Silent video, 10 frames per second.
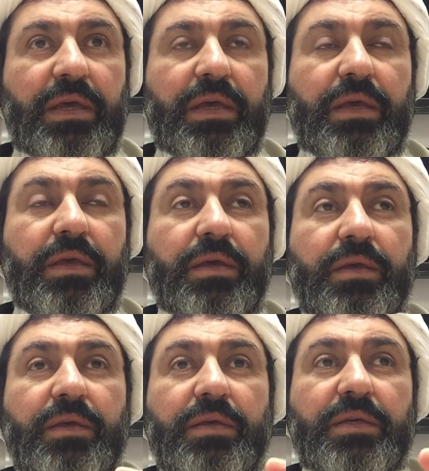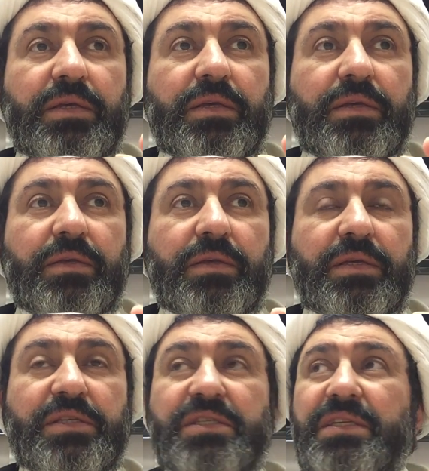a
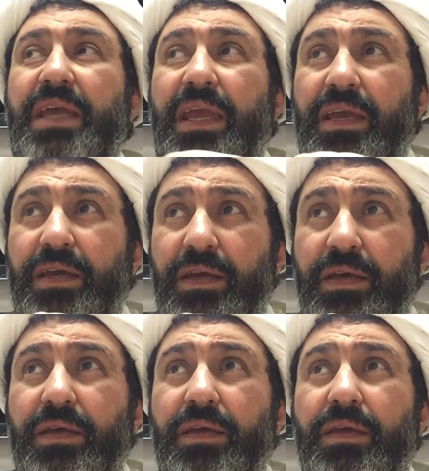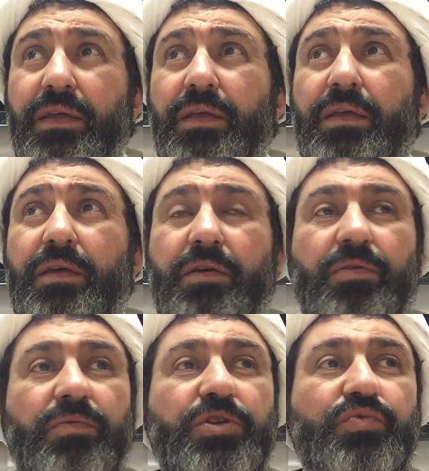snake
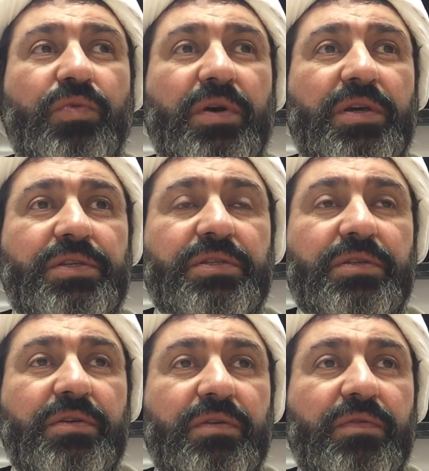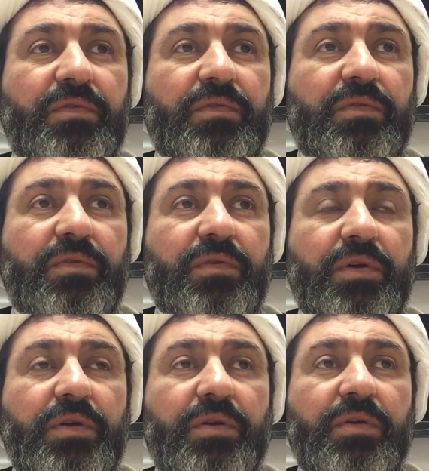which was
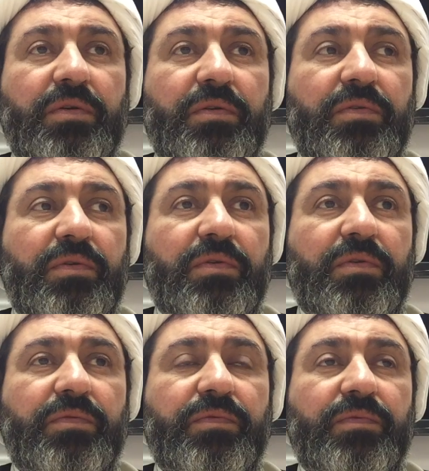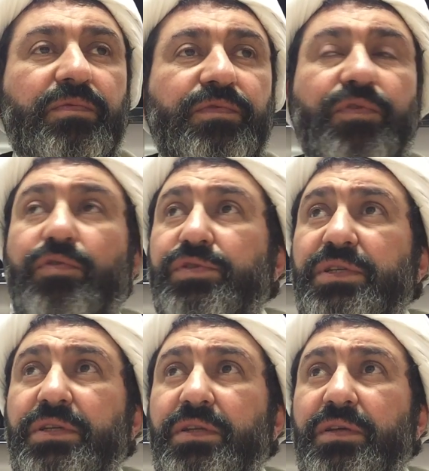uh,
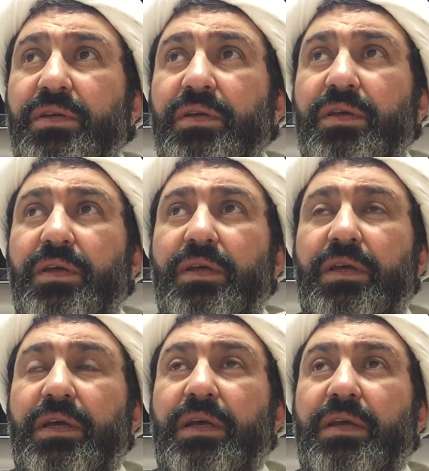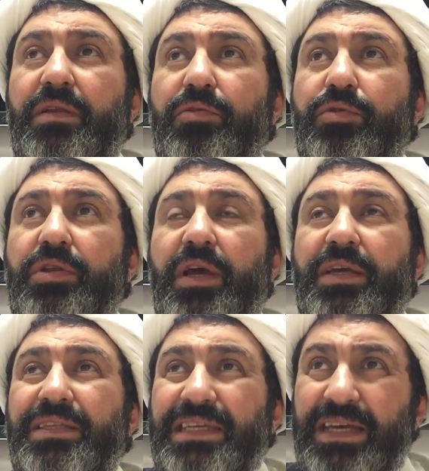frozen and looked
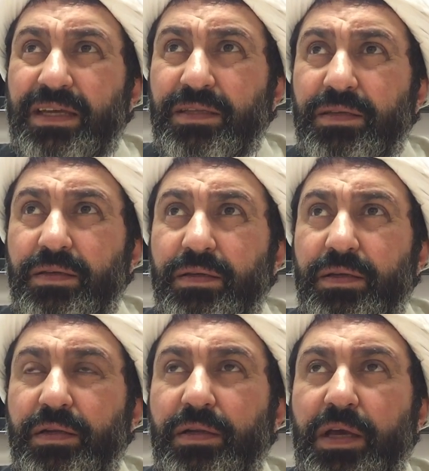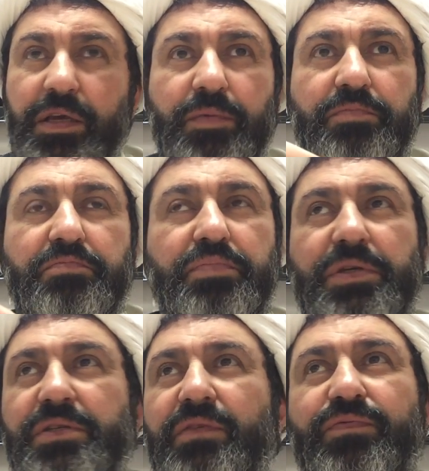like dead, like a
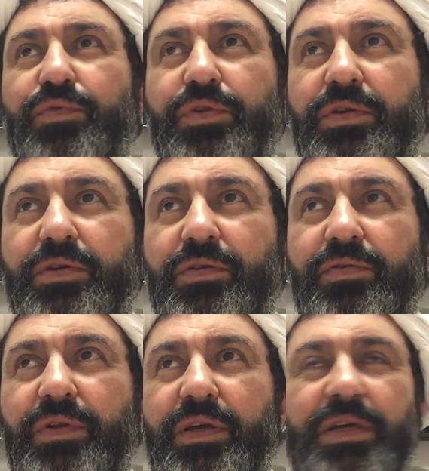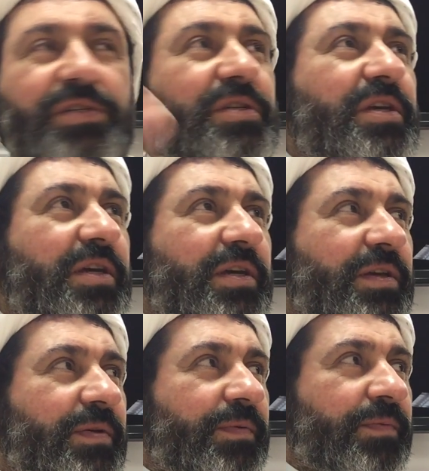piece of wood, you know, like a stick.